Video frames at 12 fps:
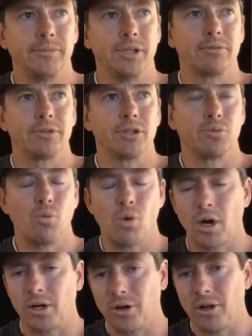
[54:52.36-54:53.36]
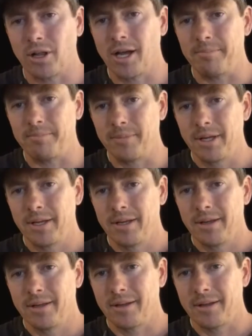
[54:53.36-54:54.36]
just wad it all up.
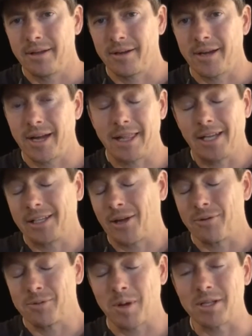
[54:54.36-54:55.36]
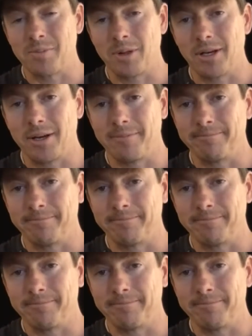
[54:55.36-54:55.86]
And I like that responsibility.